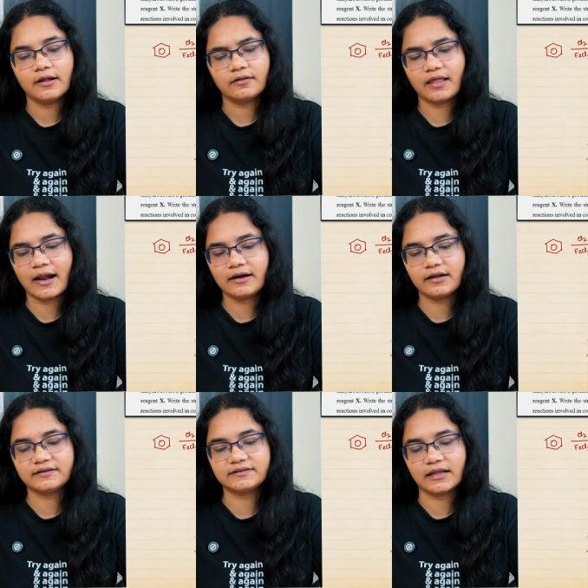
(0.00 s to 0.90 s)
That
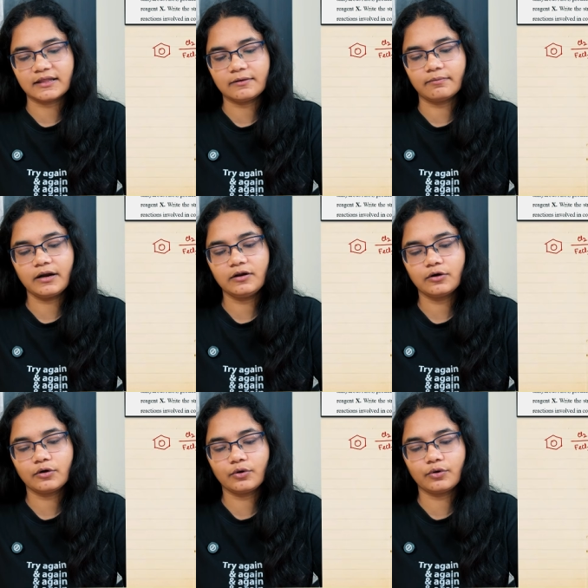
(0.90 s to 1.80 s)
is nothing but
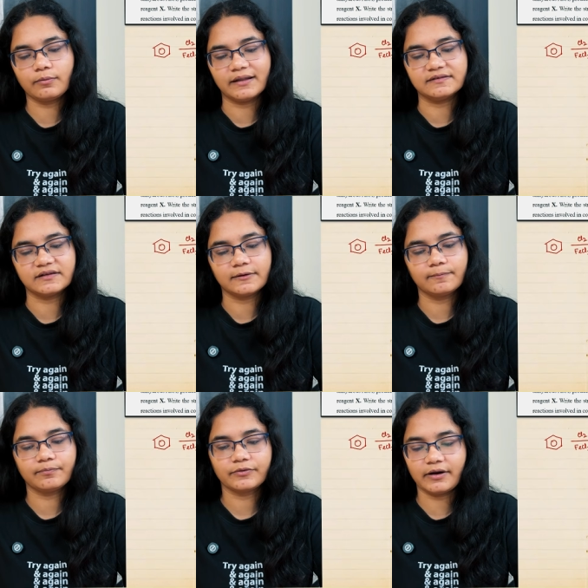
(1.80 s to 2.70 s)
chlorobenzene,
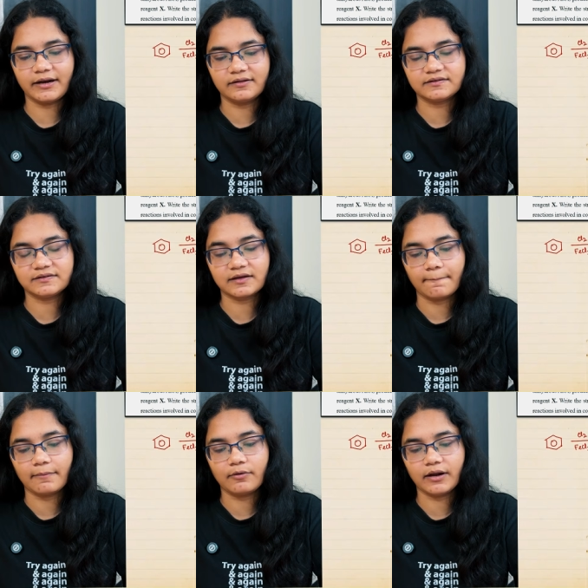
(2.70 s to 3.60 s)
right? This is
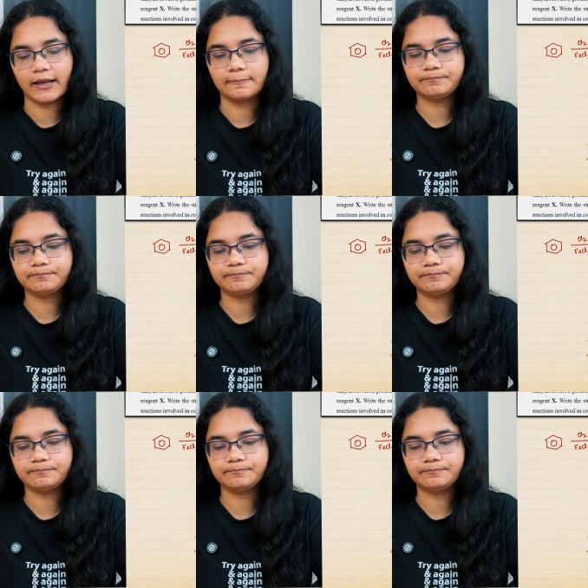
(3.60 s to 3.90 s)
compound A.